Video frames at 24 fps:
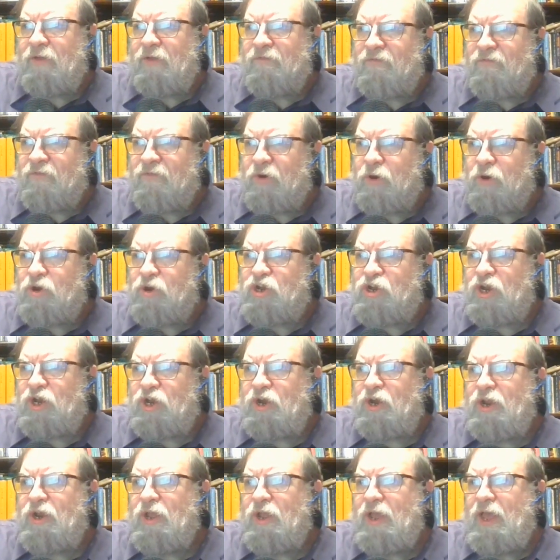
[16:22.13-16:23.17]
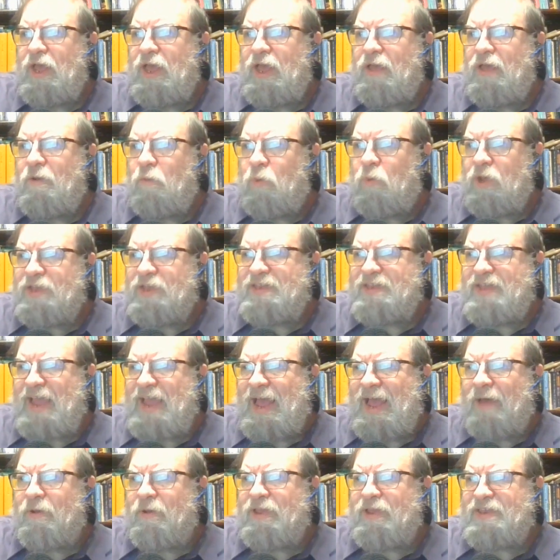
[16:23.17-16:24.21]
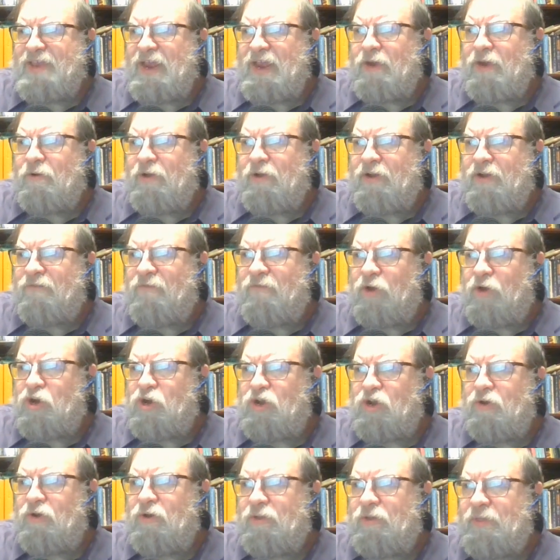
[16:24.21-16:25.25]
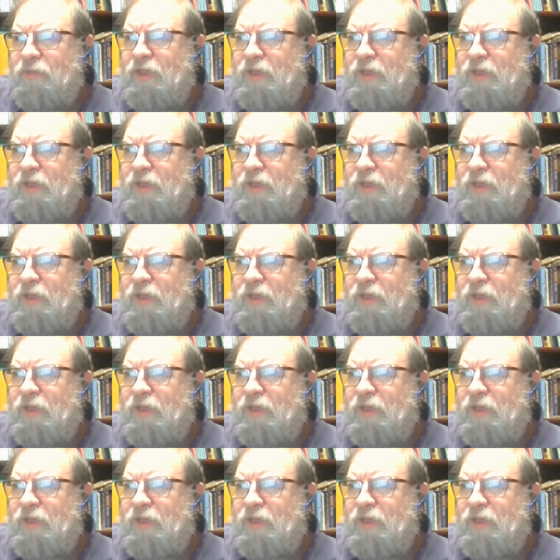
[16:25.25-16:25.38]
version was the Alexandrian version. The